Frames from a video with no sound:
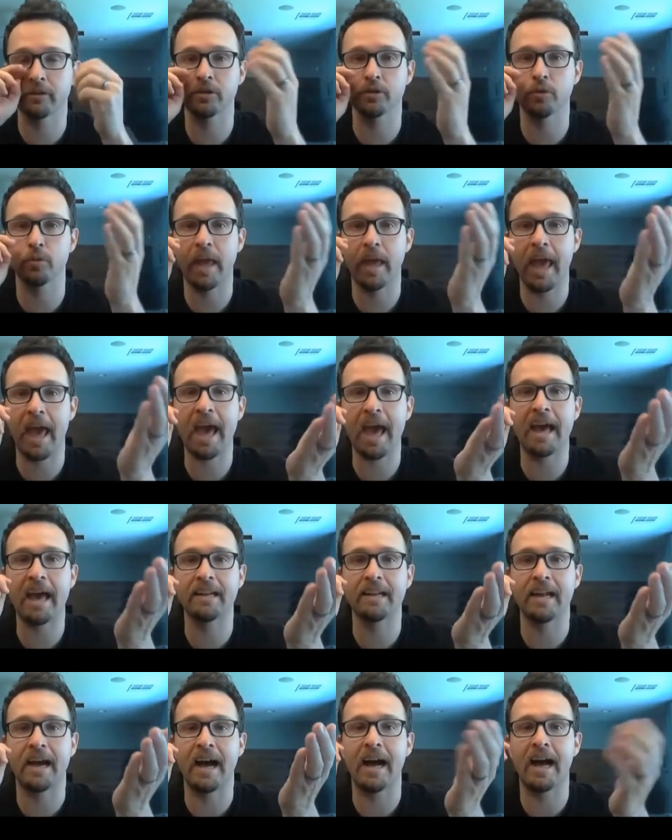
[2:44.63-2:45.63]
So we
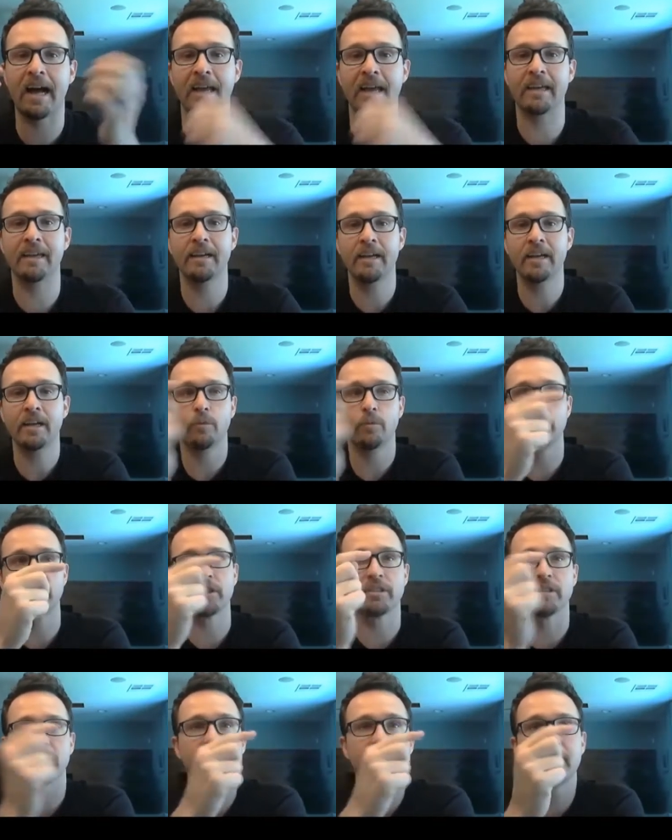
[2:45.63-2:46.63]
added I, which
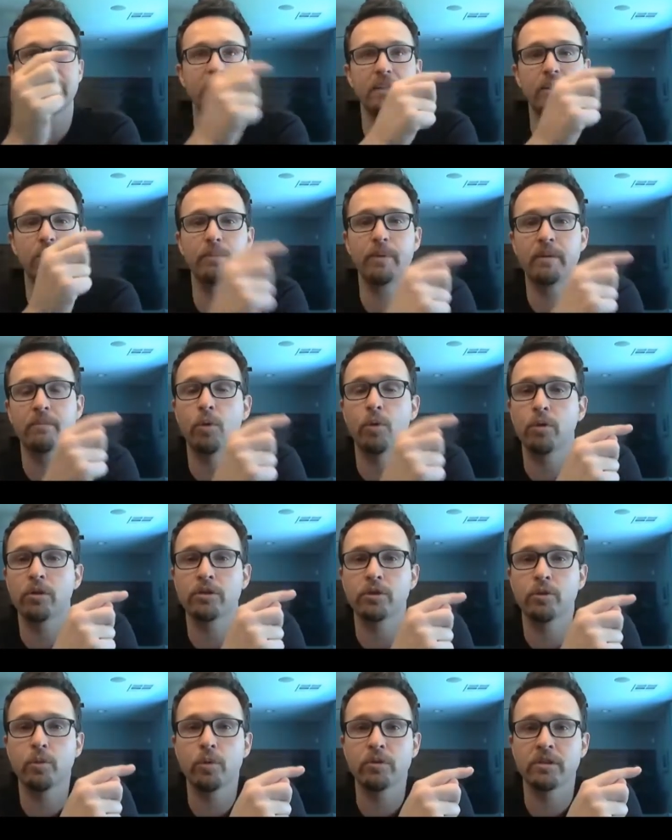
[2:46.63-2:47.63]
is a little bit more
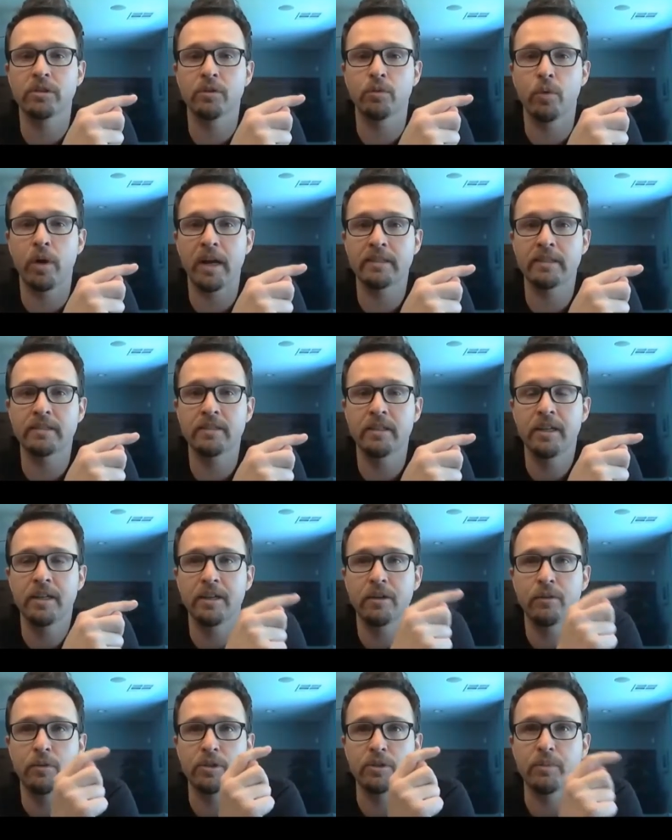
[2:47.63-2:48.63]
towards the west,
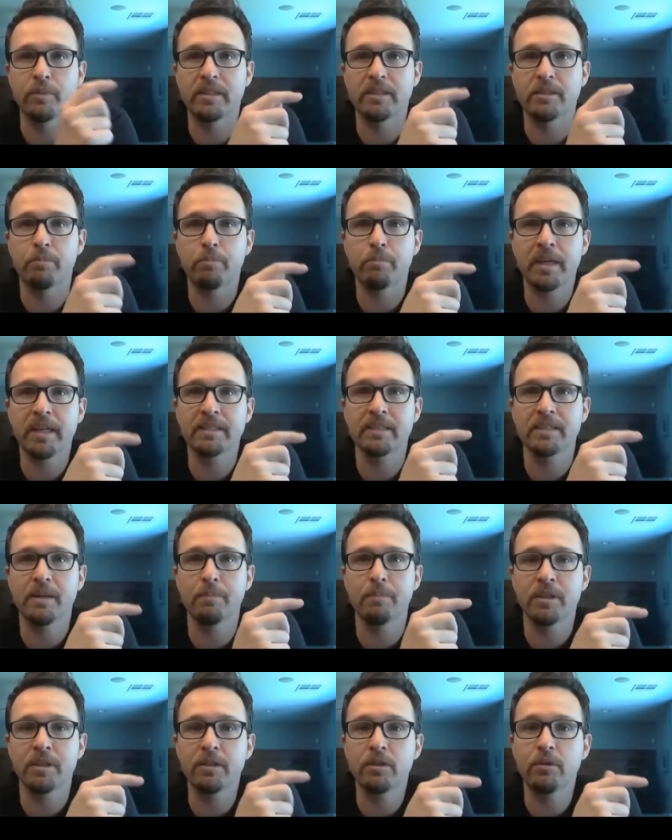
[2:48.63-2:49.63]
which means it picks
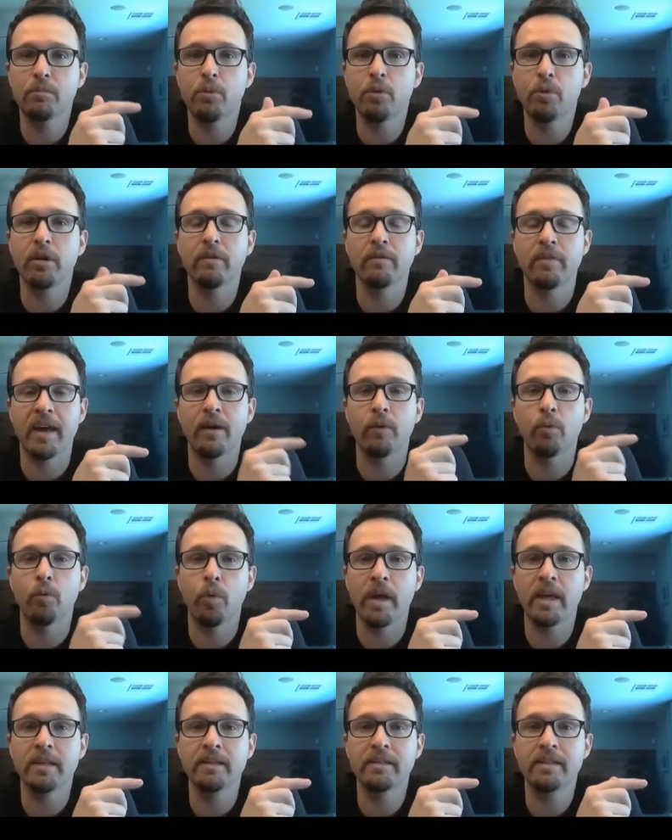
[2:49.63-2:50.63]
up a little more of that
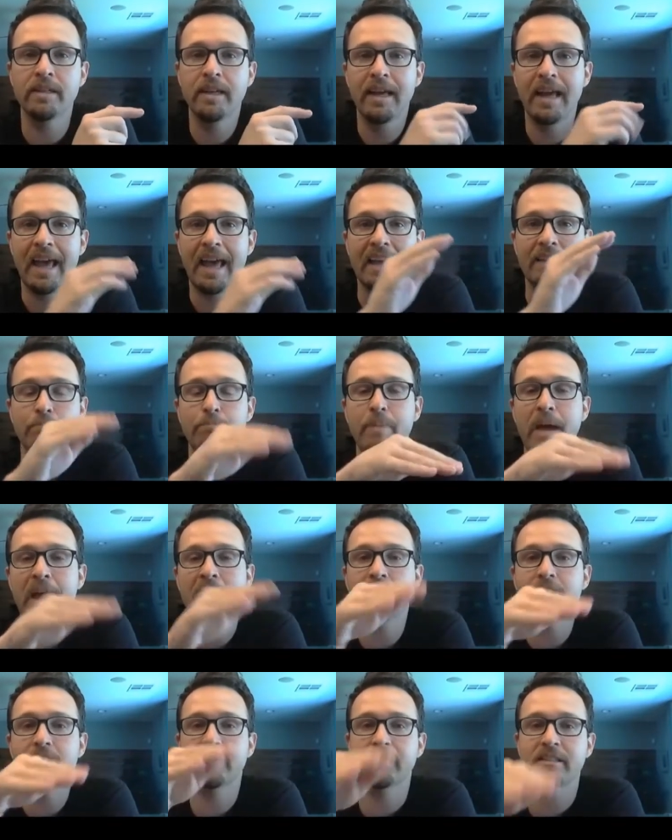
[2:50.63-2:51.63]
wind and
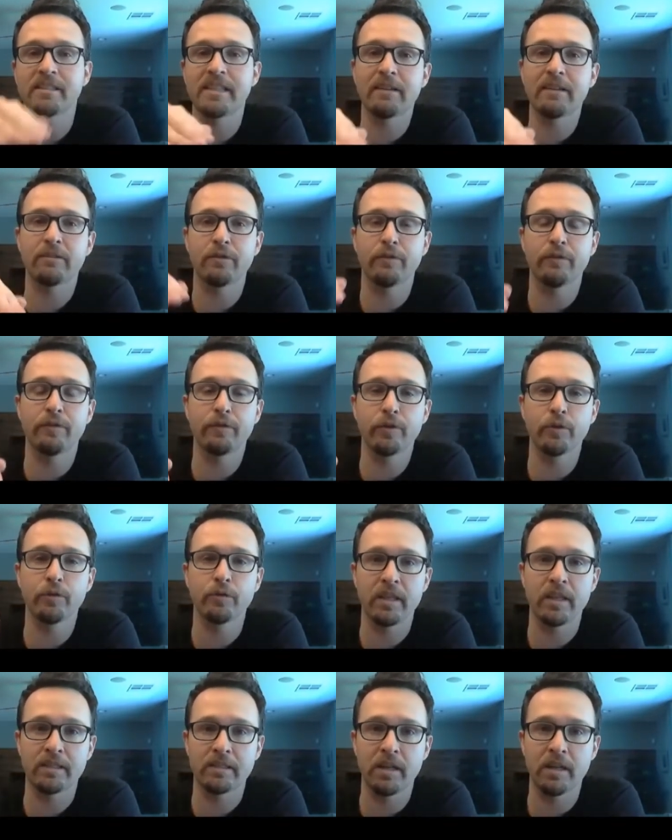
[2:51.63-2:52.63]
balances out the
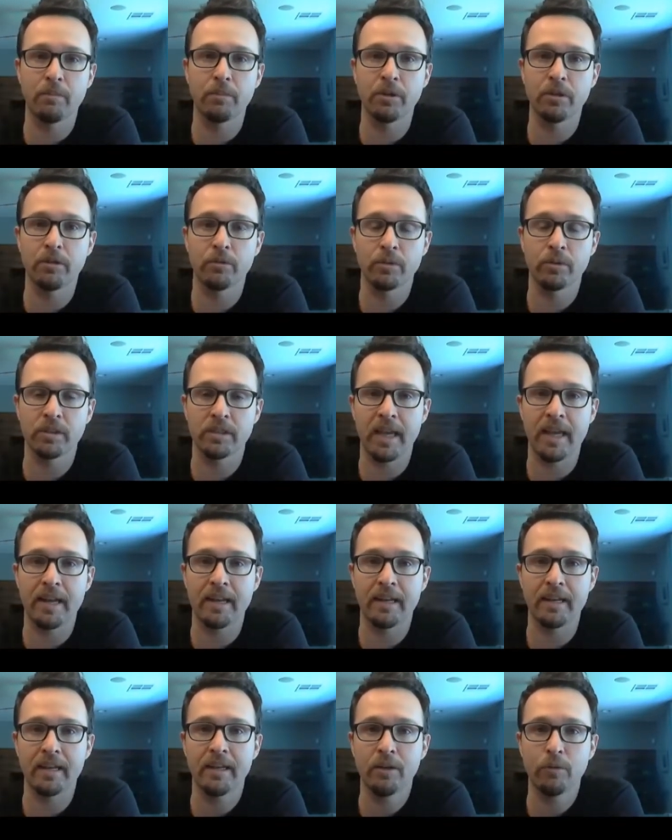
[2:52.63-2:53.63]
fruit that W is
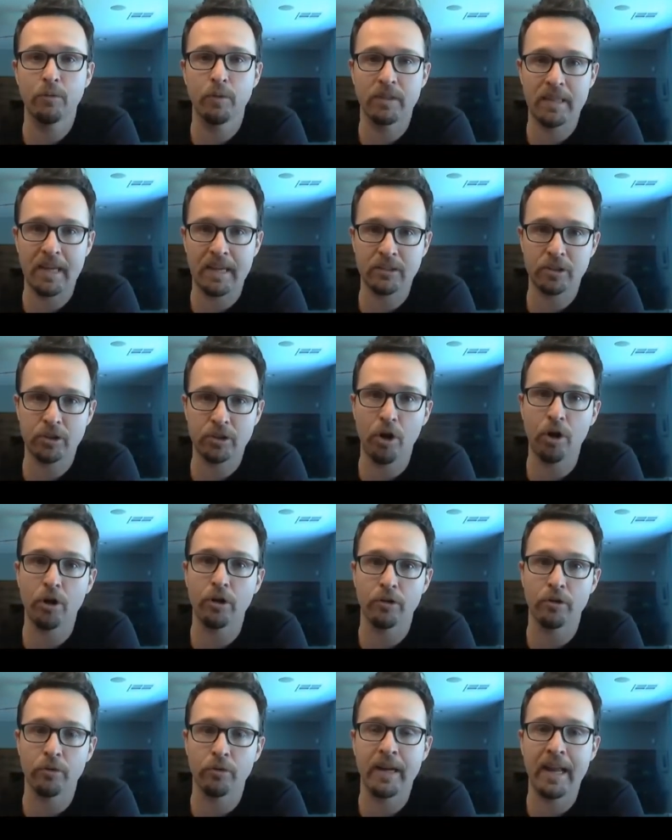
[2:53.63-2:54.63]
getting with that
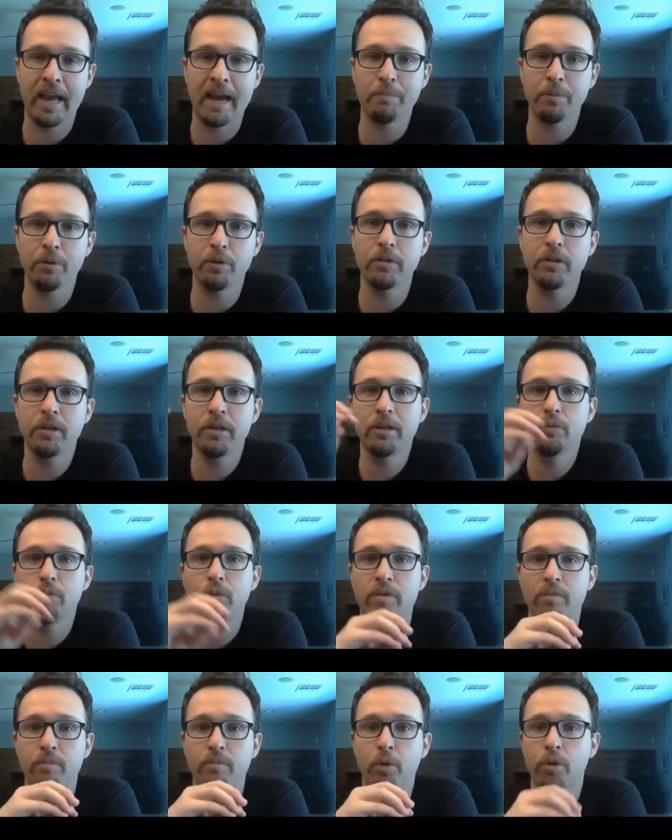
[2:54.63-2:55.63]
tart green apple,
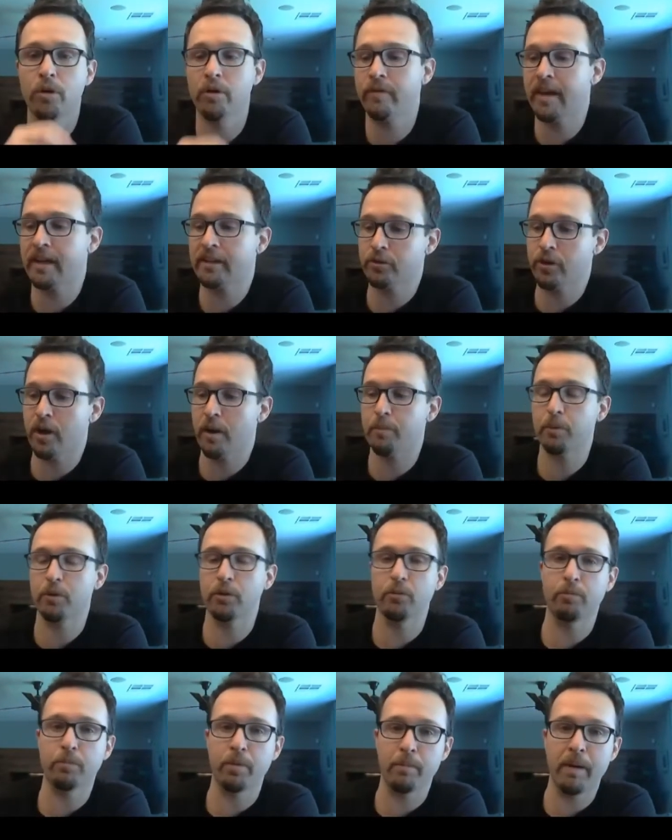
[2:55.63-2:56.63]
with more of that
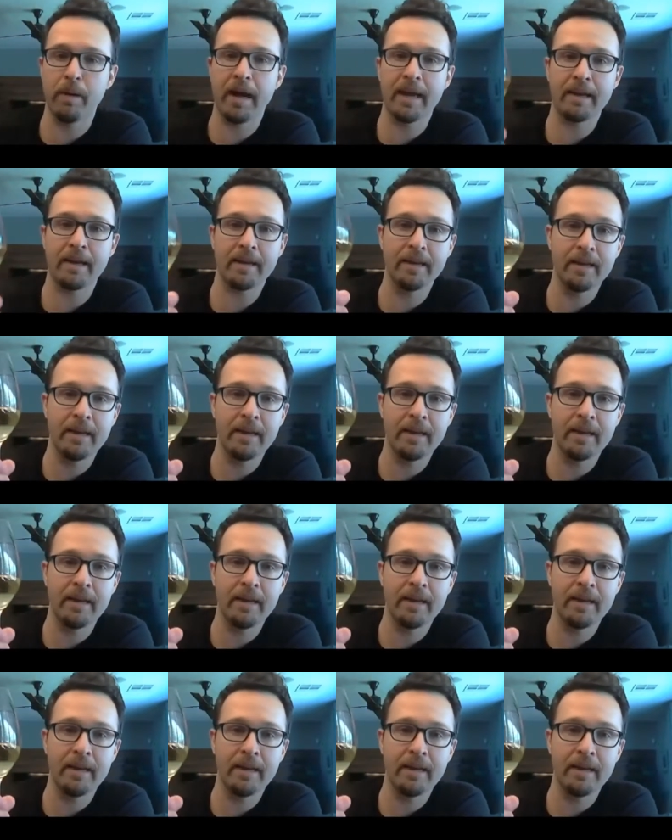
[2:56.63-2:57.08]
tropical papaya